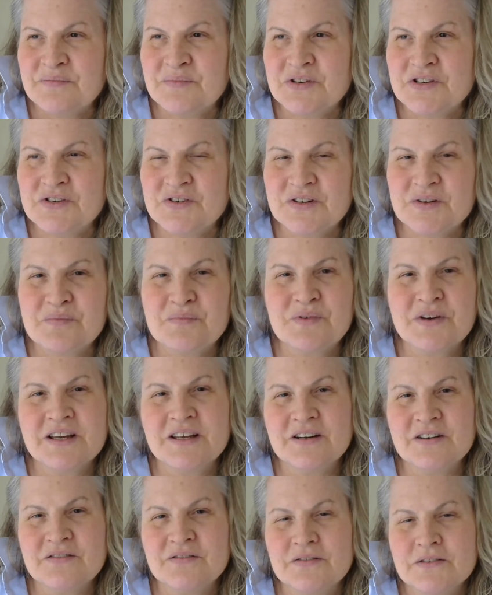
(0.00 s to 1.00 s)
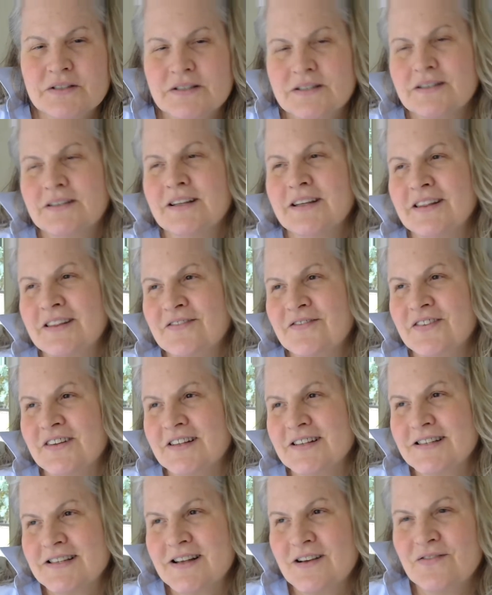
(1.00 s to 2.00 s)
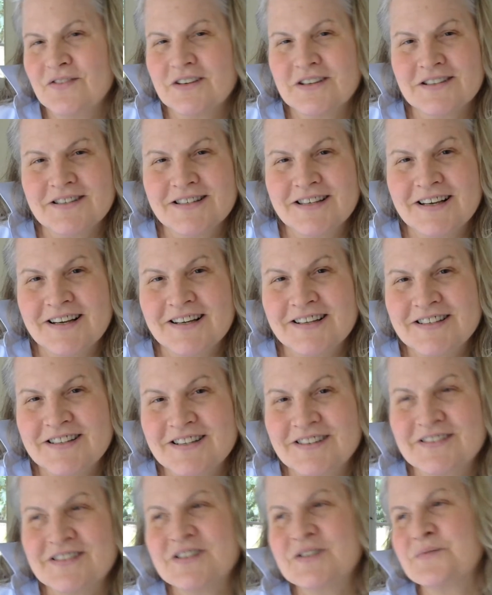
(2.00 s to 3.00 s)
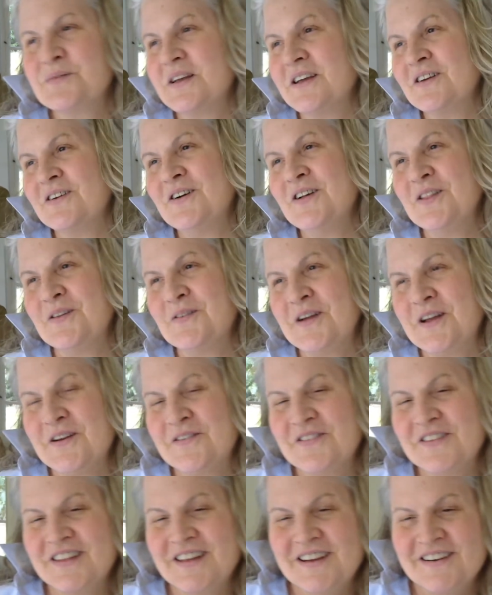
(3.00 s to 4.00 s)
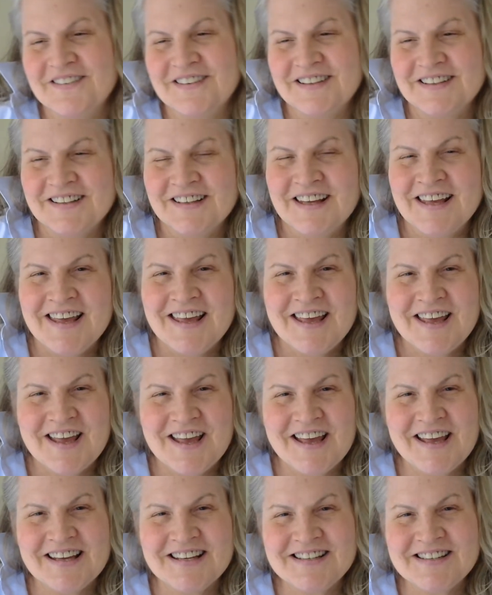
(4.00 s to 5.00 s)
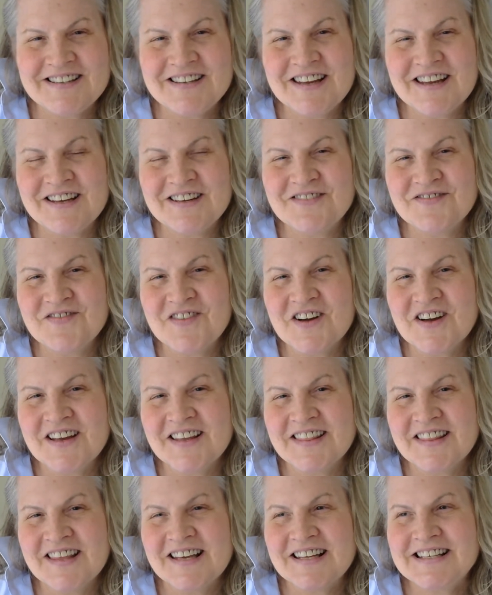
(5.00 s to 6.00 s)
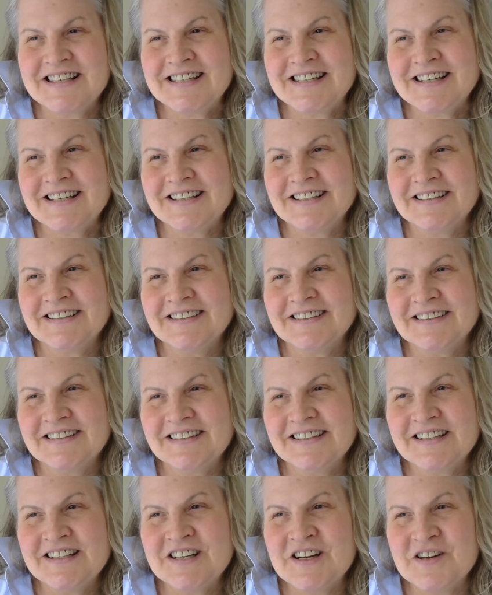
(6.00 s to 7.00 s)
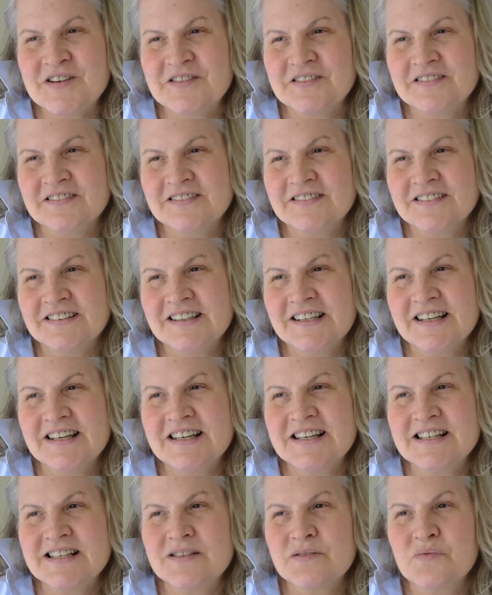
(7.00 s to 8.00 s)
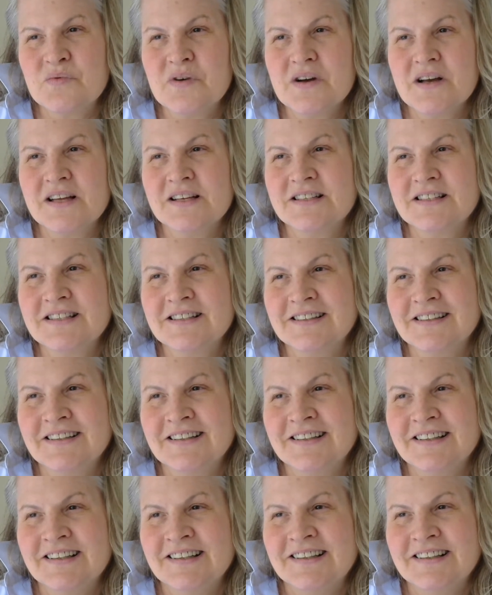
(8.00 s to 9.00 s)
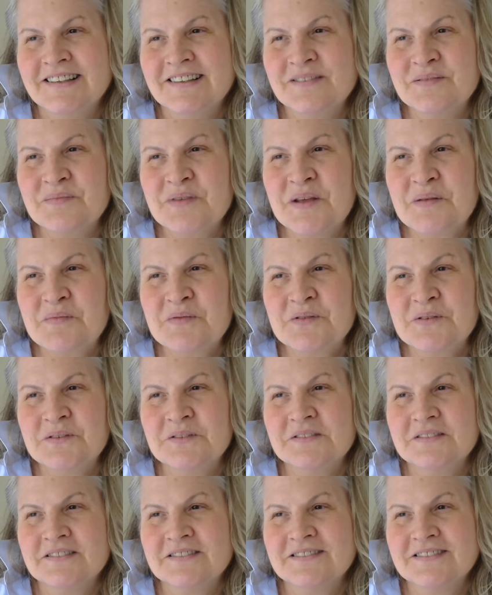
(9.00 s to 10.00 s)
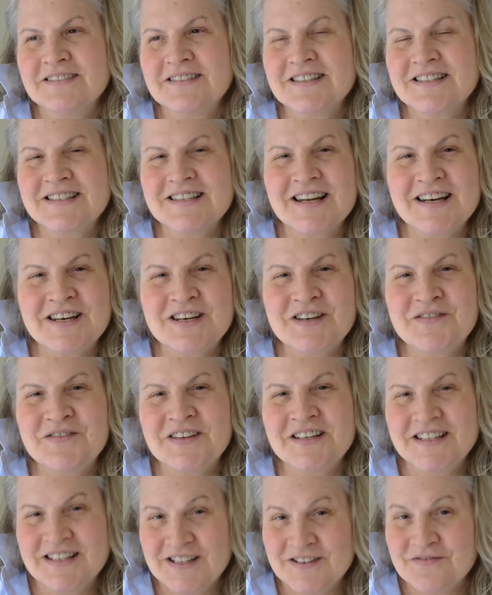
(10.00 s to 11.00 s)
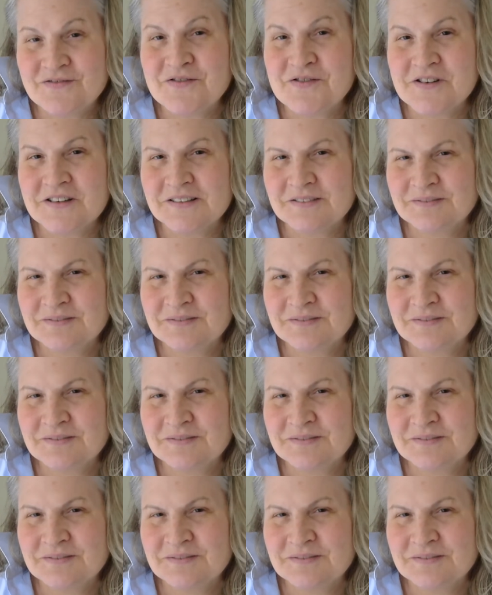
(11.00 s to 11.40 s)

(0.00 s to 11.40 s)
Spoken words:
you can bring it over to like the philosophical side. You can swing it all the way over there and find that you know, it is what people study divinity for.